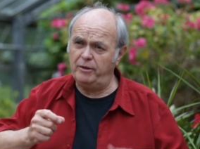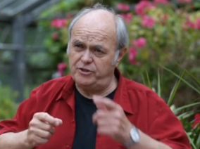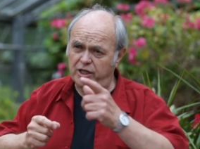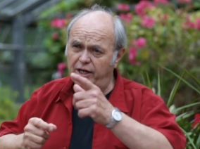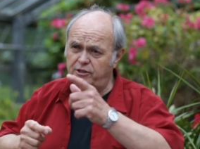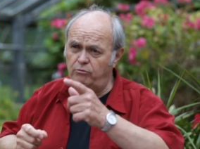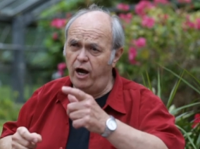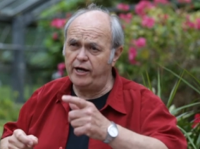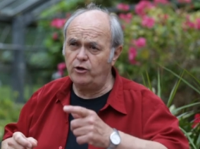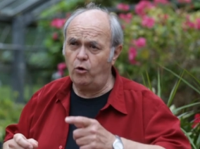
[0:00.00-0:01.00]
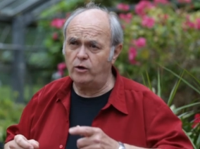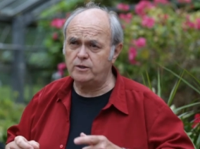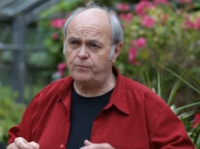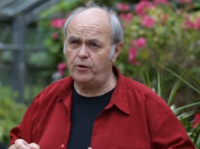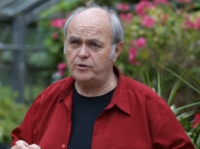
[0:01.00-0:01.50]
But you got to ride the
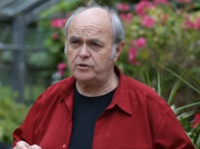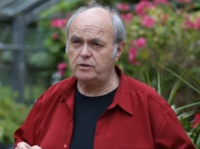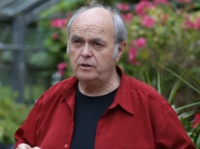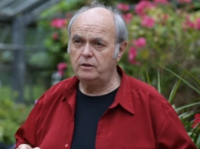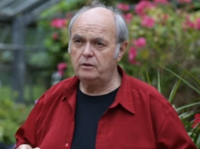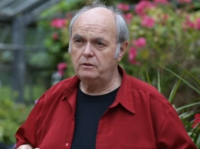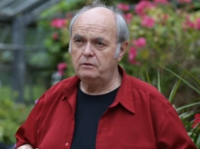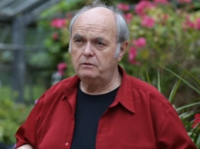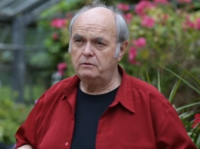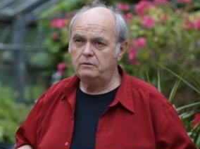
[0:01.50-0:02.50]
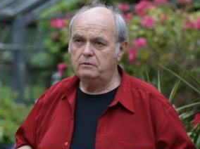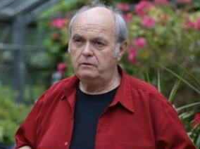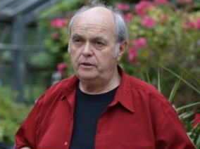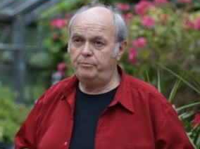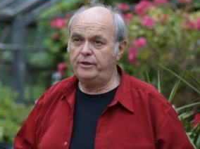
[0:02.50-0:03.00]
horse first.
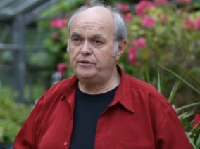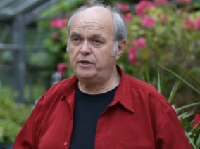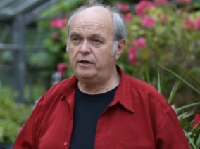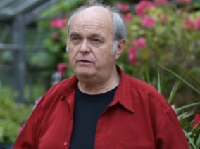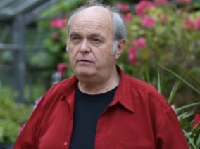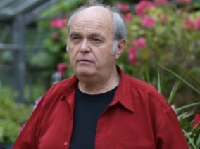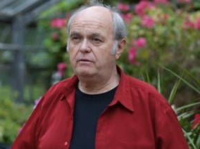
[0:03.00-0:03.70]
And the prince said,